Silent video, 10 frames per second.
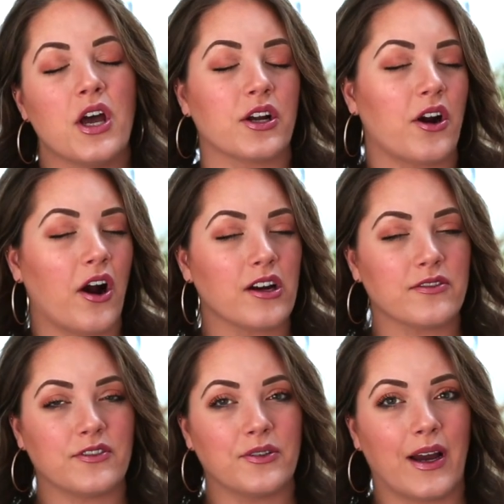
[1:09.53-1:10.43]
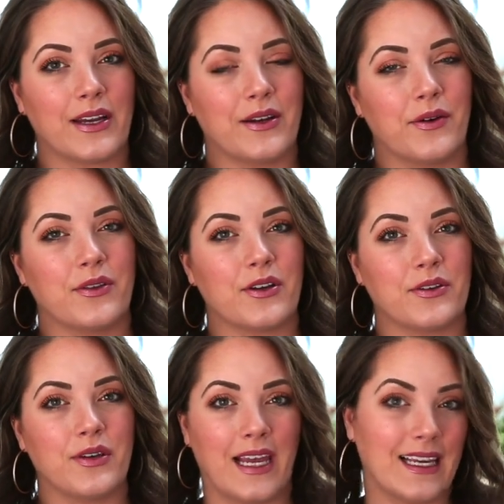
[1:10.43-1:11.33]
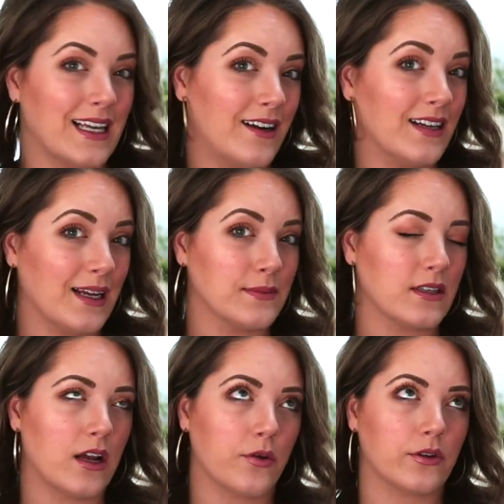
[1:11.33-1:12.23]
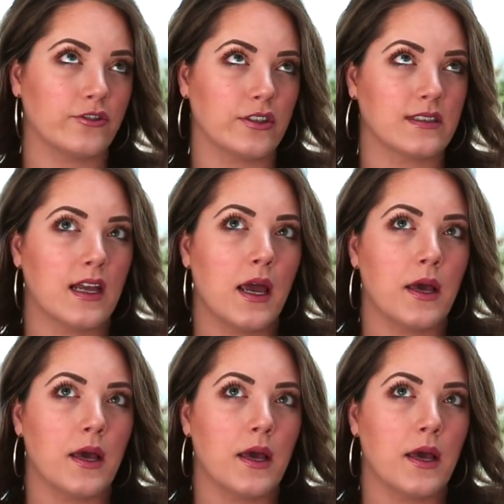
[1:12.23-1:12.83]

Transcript: There are a few I know that you can't get on Amazon, or it's just